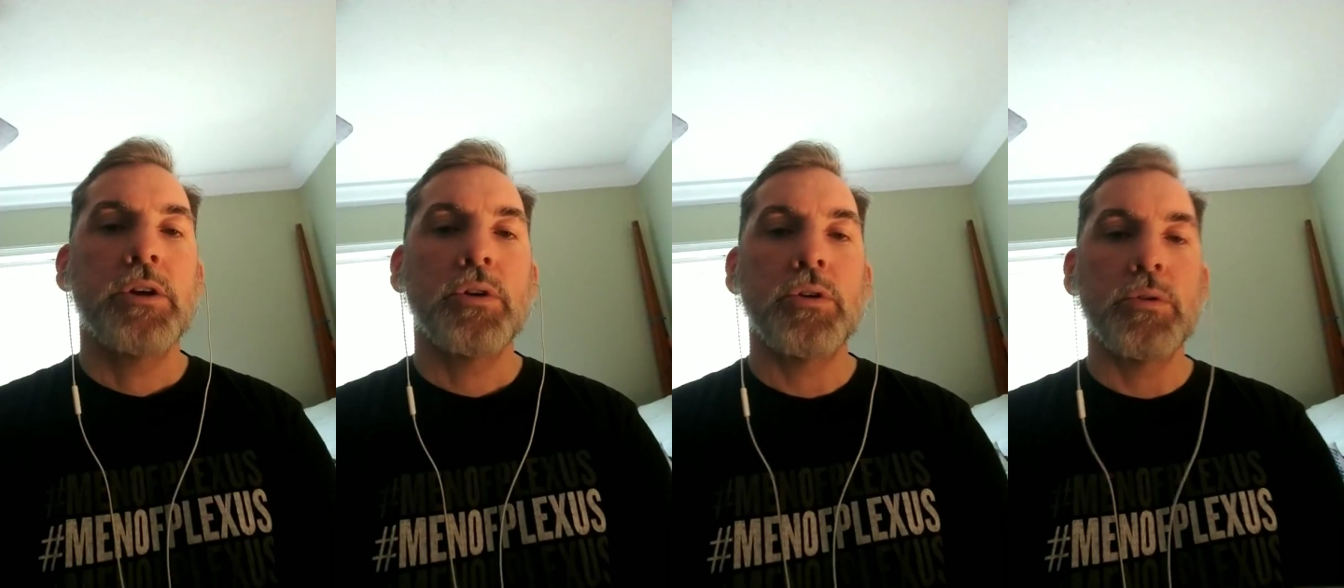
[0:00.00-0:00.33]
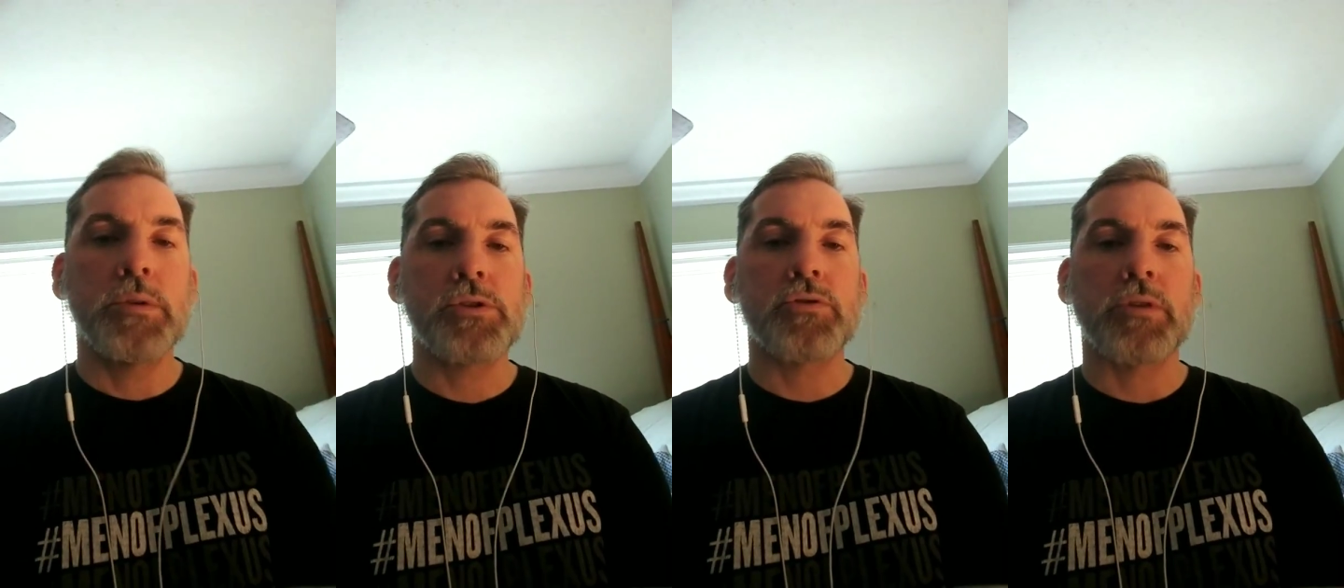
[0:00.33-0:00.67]
who
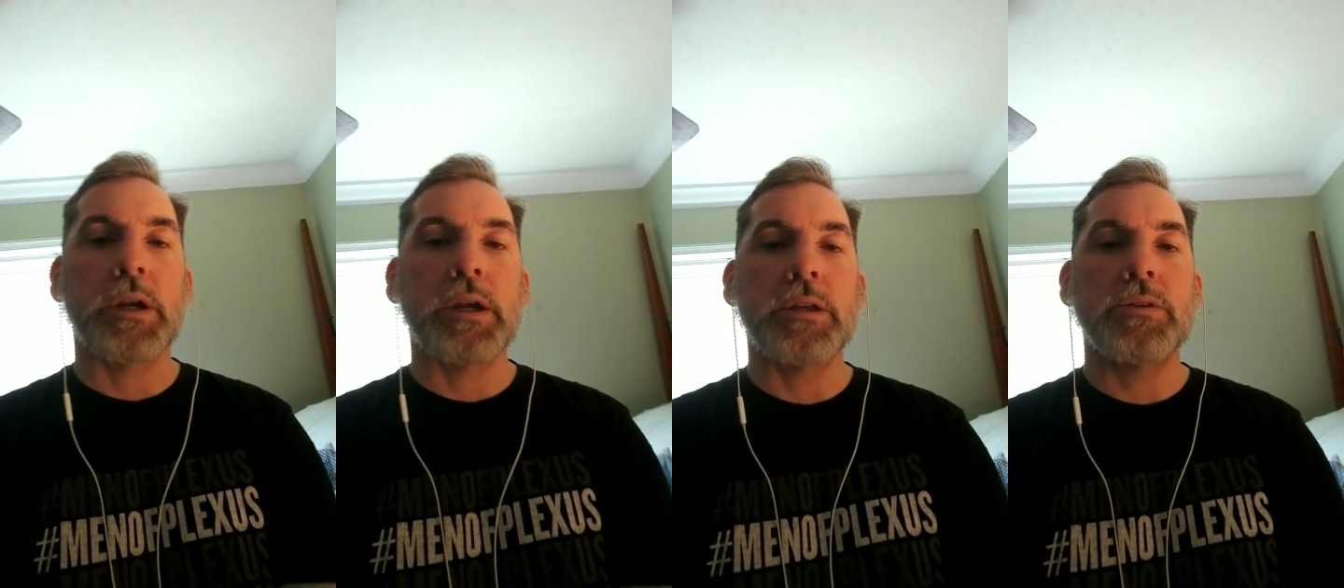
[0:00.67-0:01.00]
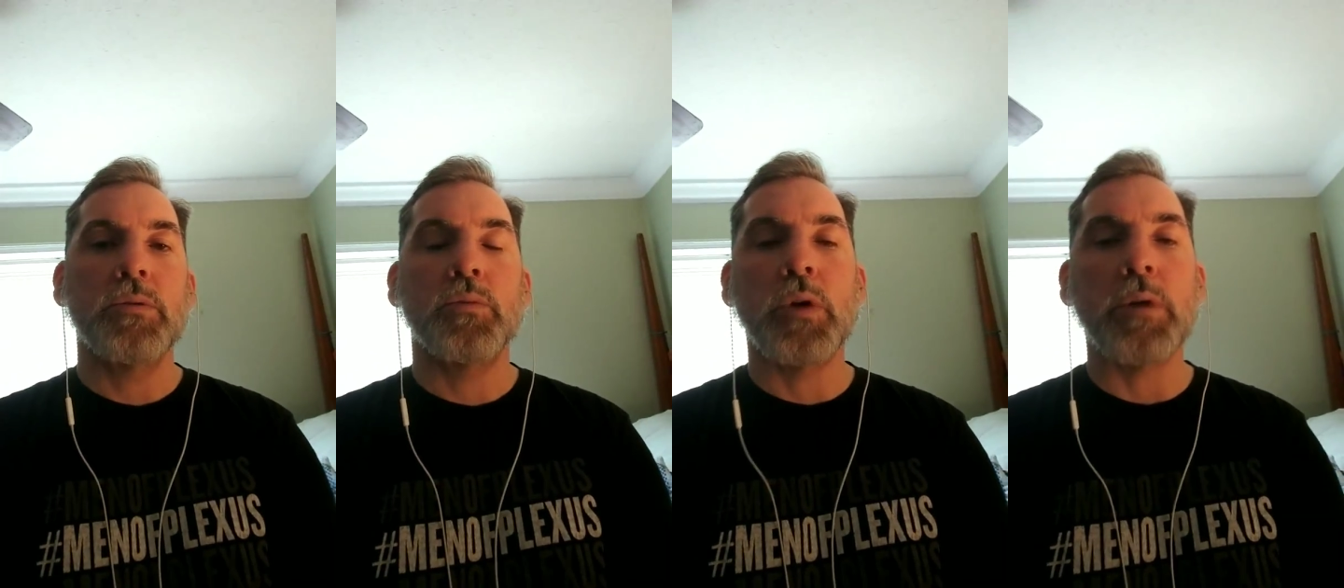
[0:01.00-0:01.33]
was trained,
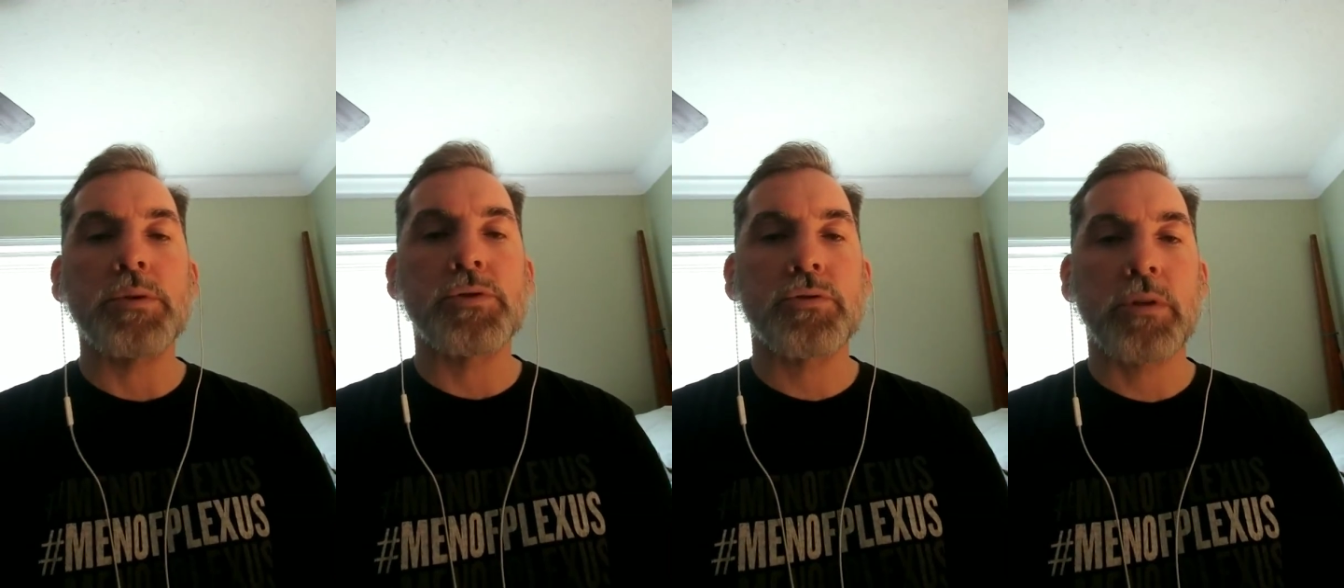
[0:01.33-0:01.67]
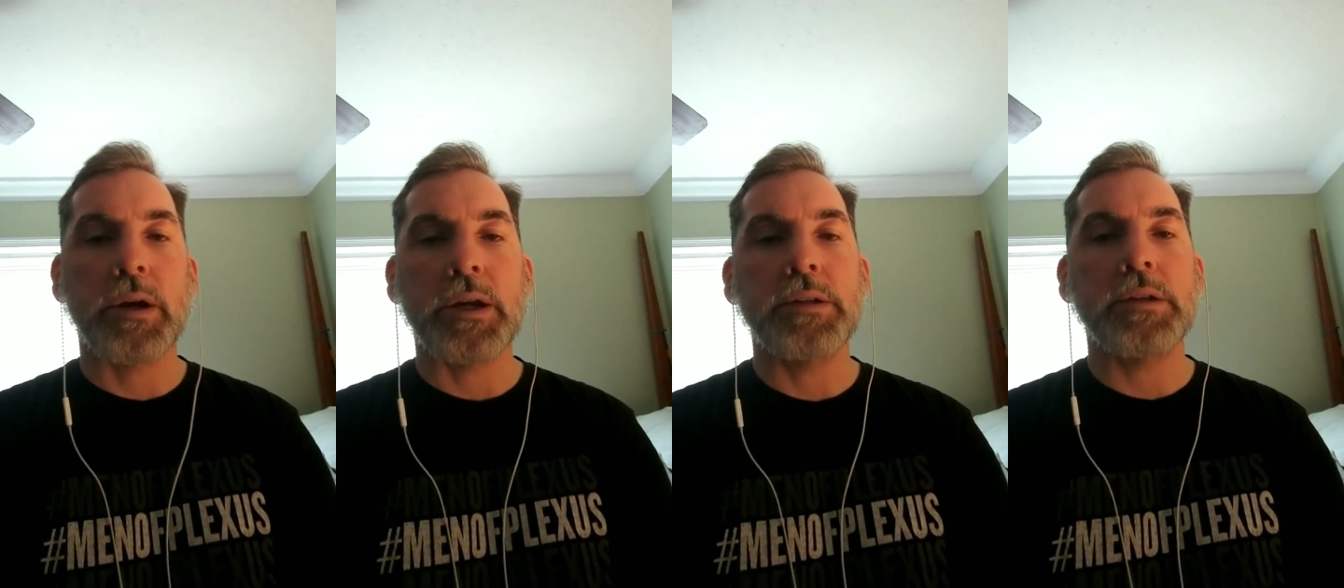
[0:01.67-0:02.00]
what was
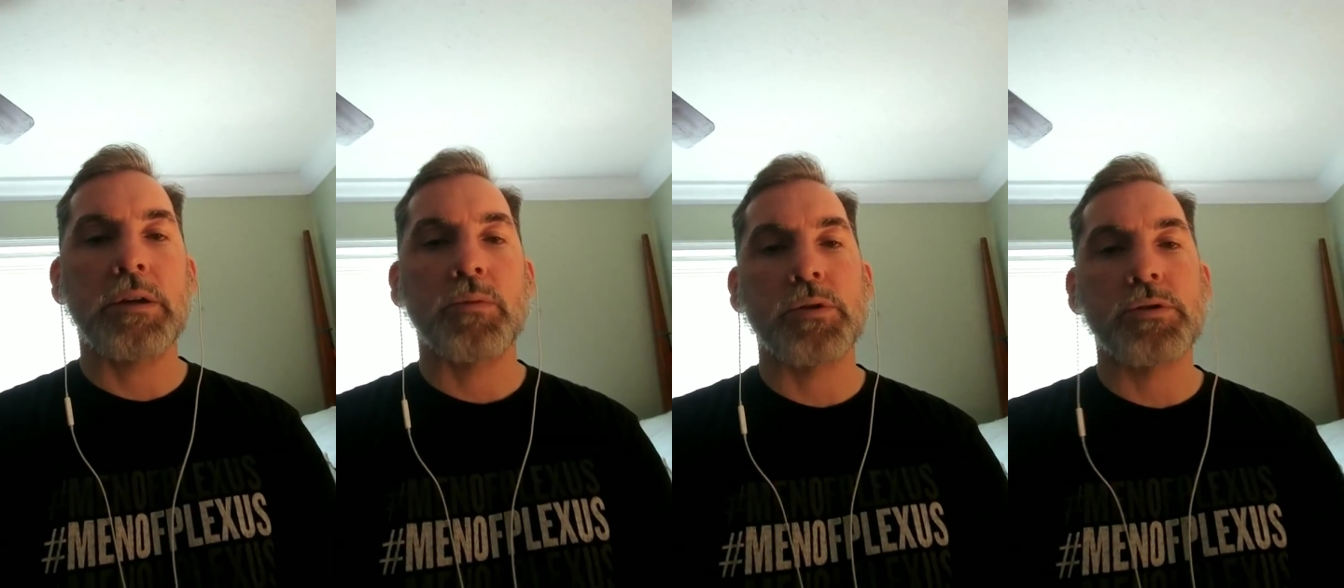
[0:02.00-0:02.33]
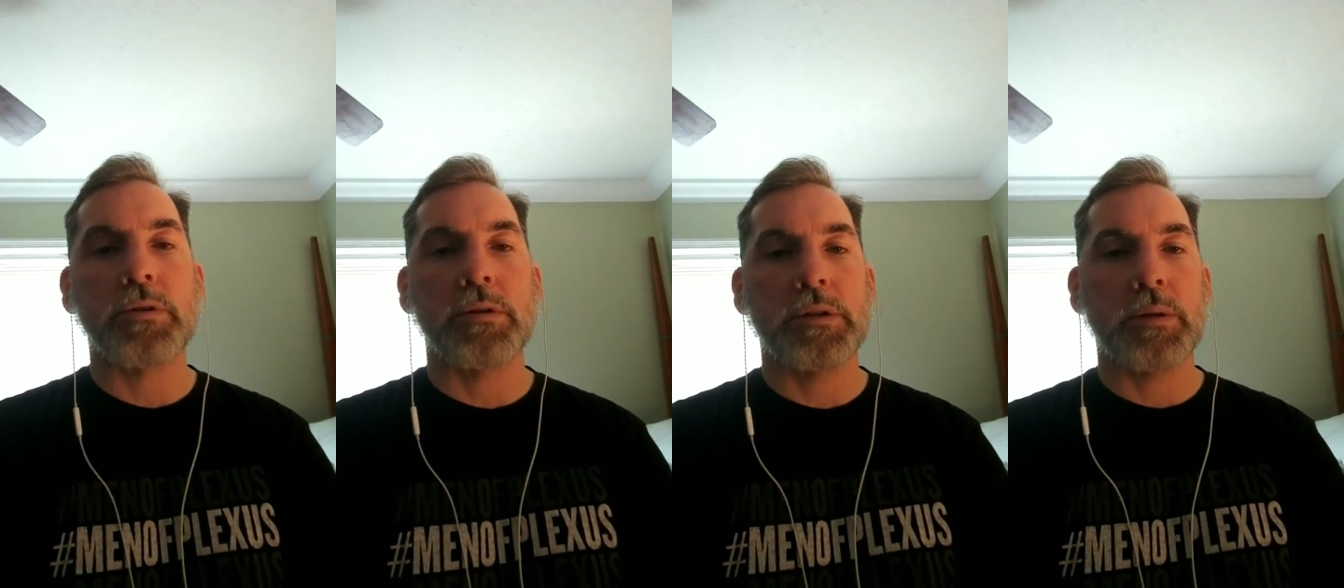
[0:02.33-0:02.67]
trained, and
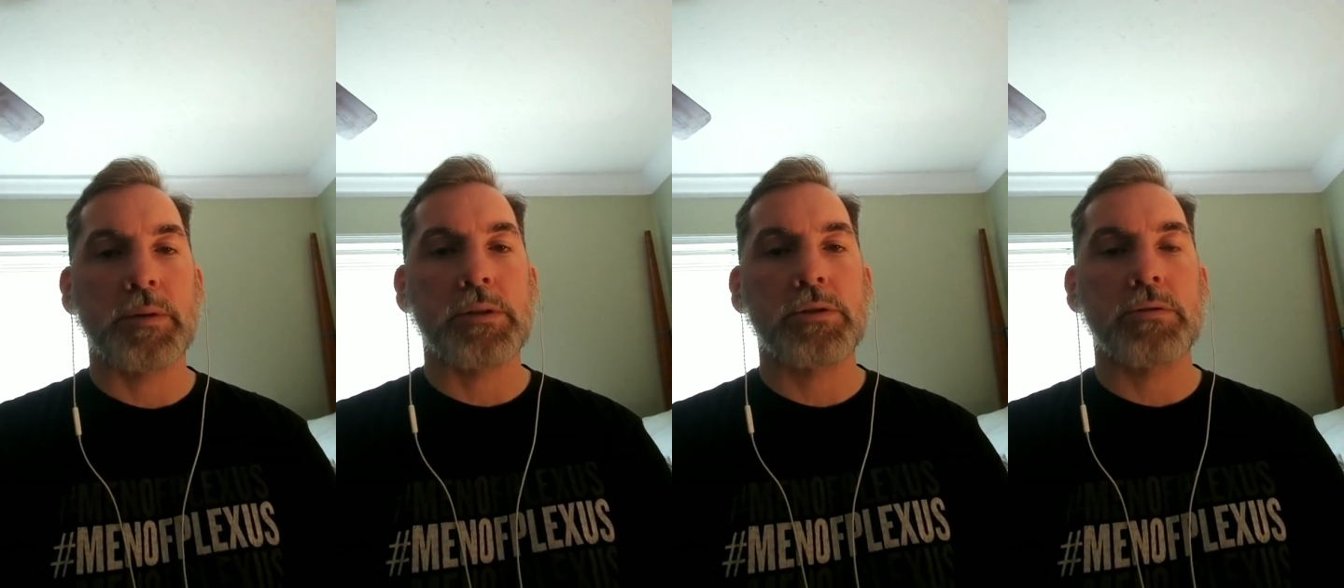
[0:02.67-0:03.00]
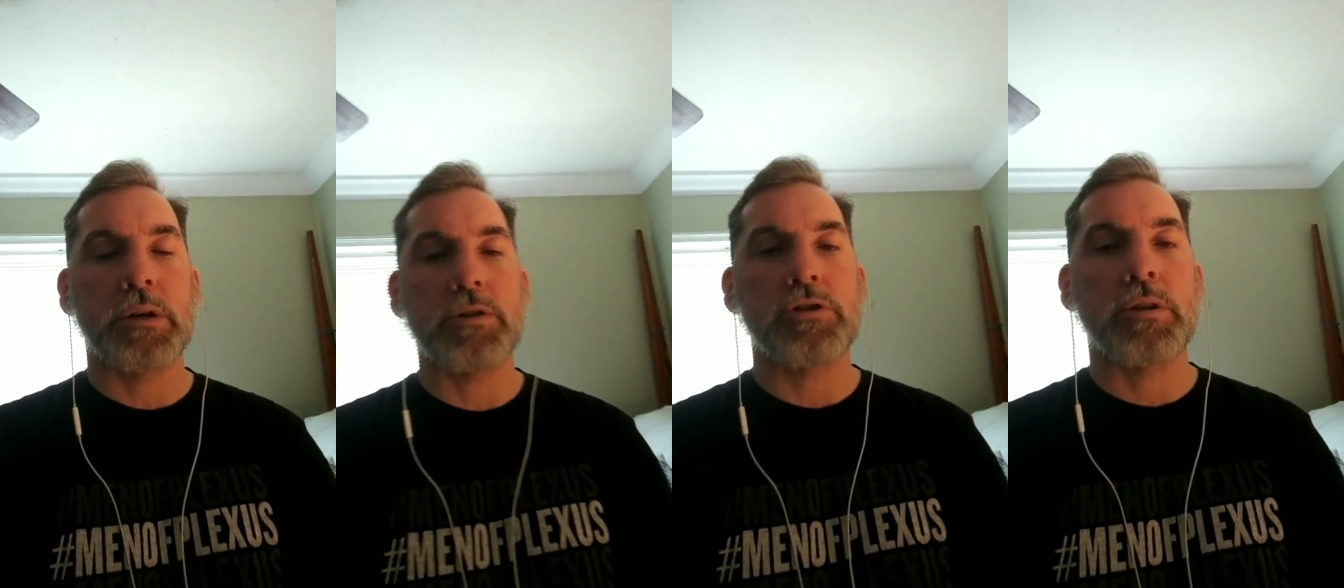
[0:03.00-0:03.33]
return
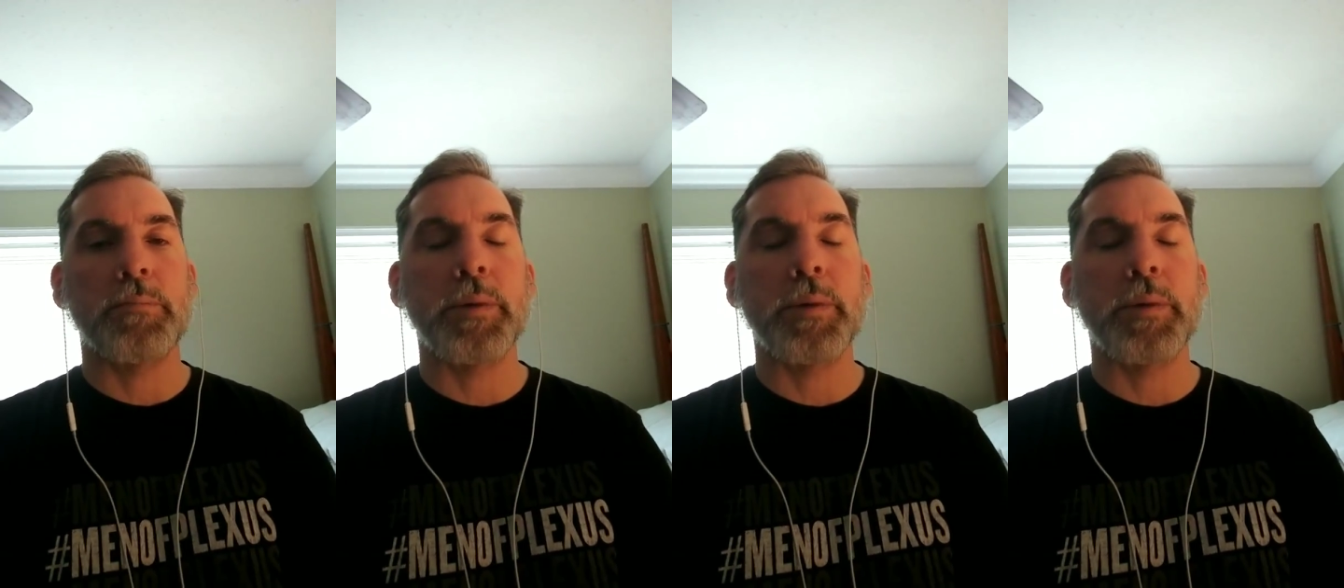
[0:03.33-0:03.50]
demonstration.